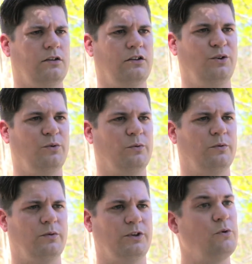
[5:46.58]
you
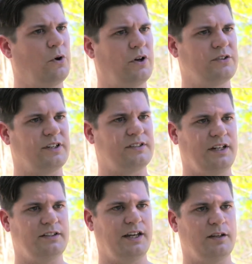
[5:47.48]
you own all
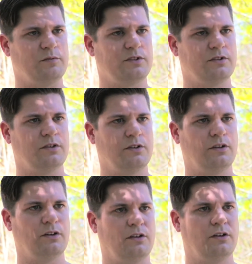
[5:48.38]
16 teams.
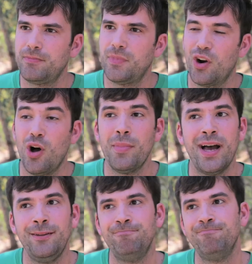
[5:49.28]
Yep, they're all
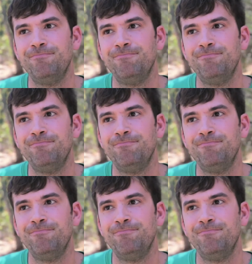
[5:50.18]
mine.